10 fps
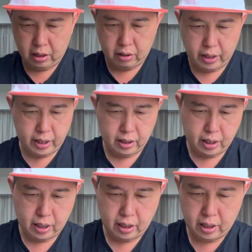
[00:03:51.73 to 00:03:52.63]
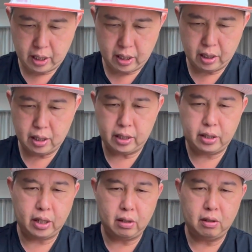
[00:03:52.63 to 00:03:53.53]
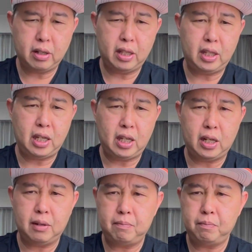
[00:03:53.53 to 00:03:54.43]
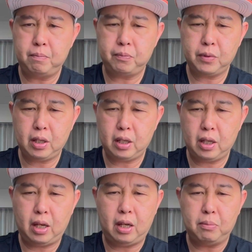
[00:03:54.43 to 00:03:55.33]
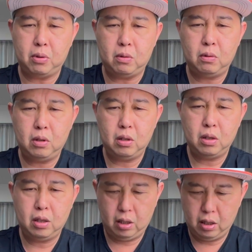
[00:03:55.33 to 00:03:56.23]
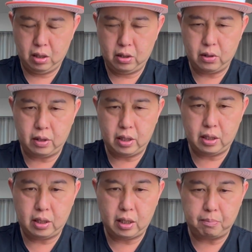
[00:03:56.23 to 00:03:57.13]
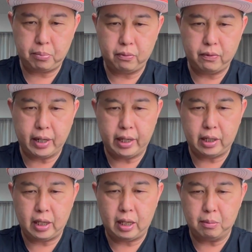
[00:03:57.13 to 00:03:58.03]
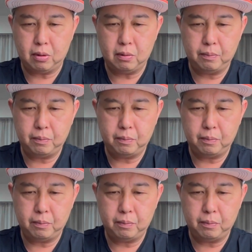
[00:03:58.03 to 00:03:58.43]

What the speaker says: All right, and then let's take a look at the cable. So this is the provided cable.